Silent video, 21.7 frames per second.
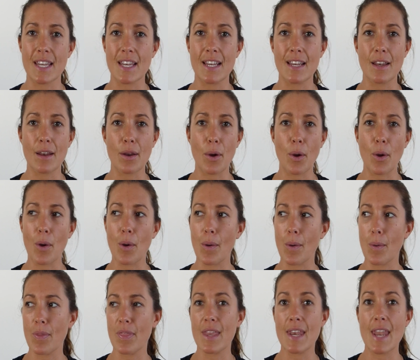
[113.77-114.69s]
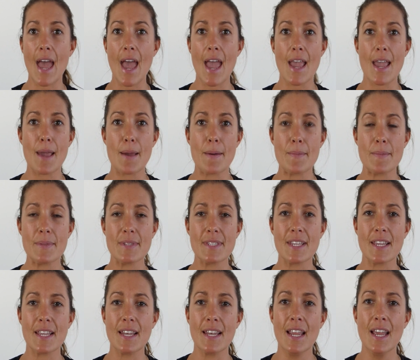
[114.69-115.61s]
I didn't know the
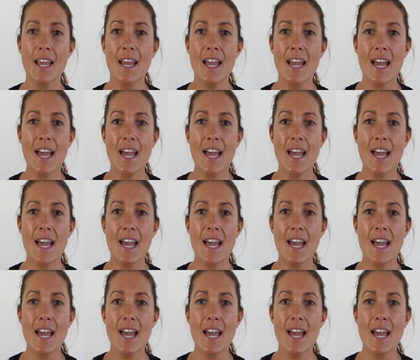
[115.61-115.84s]
names, and